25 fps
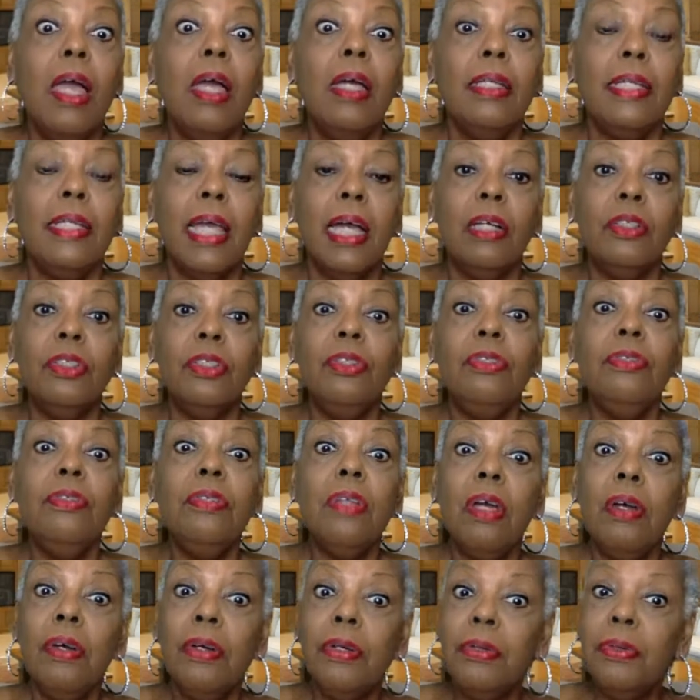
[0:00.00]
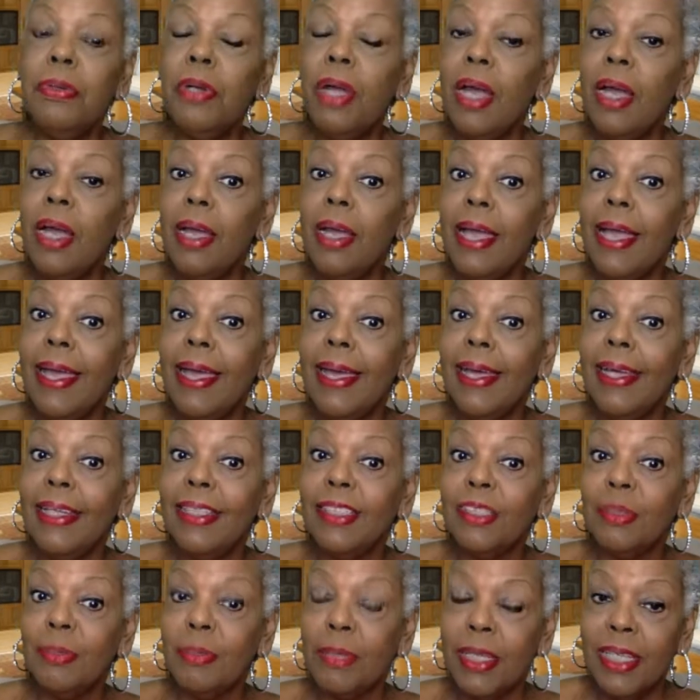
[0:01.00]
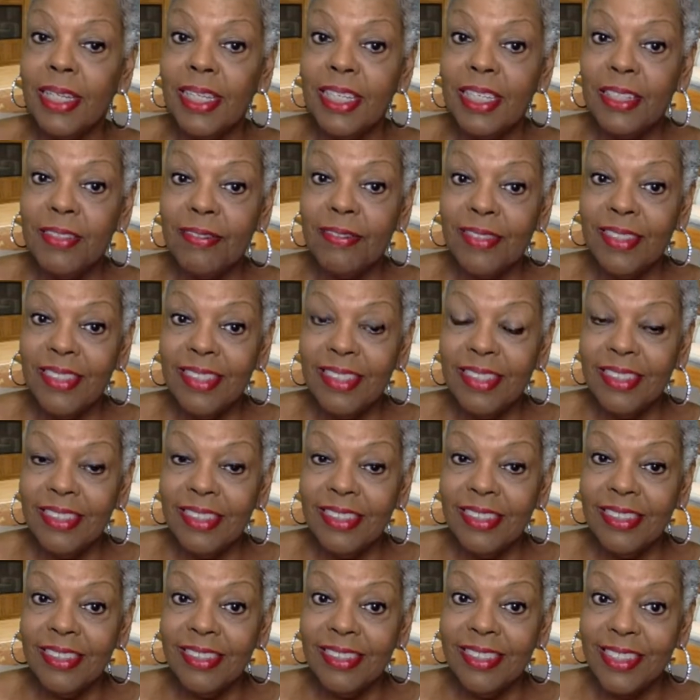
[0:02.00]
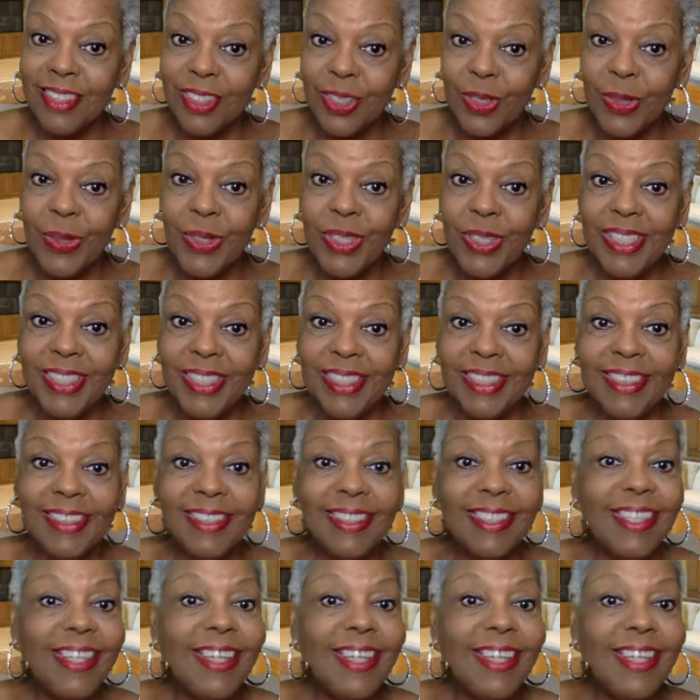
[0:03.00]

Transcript: Now, you know, at the beginning of the school year